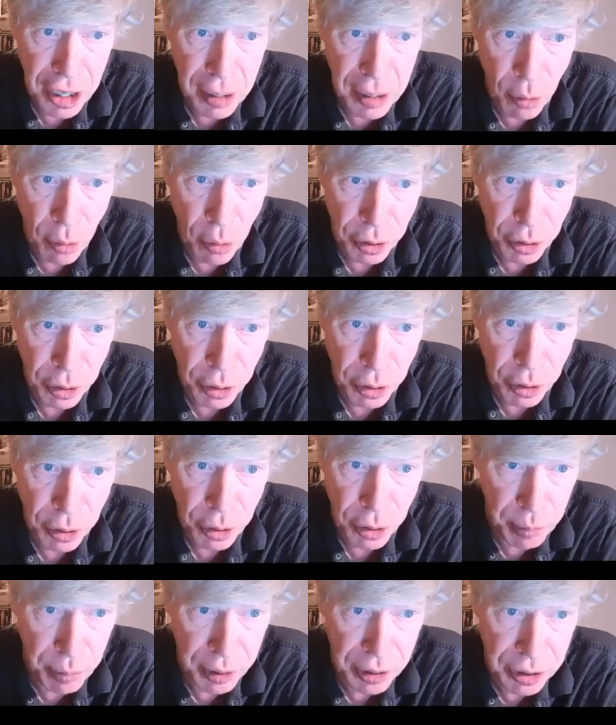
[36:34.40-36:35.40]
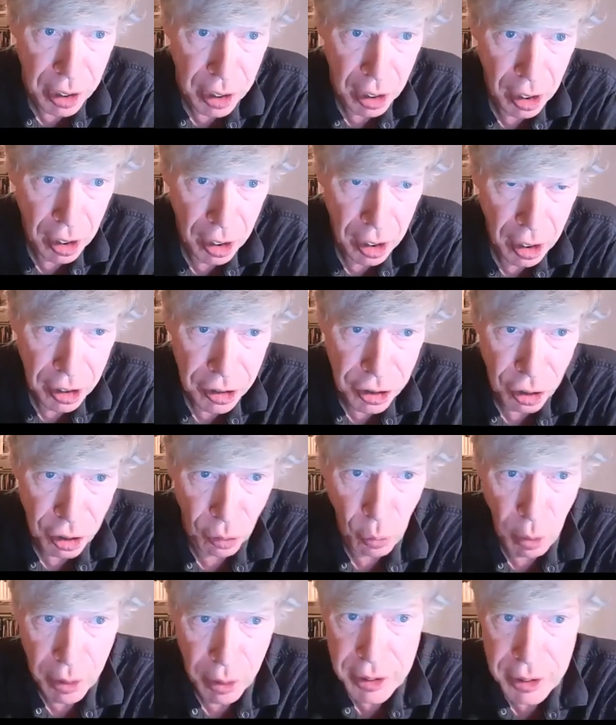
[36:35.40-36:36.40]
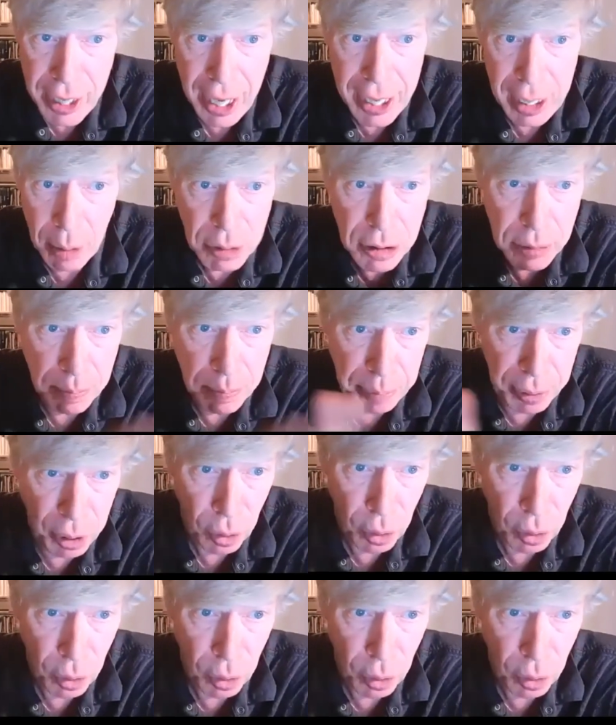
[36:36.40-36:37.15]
about the home movement till one day. It was purely